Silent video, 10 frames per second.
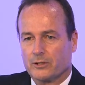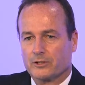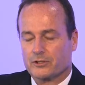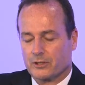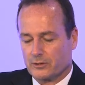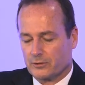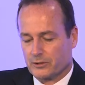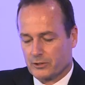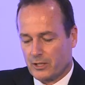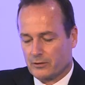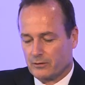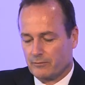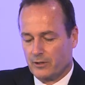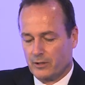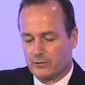on a single sector
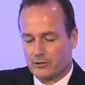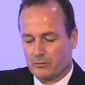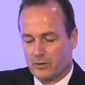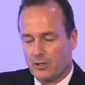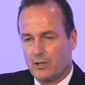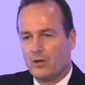of the industry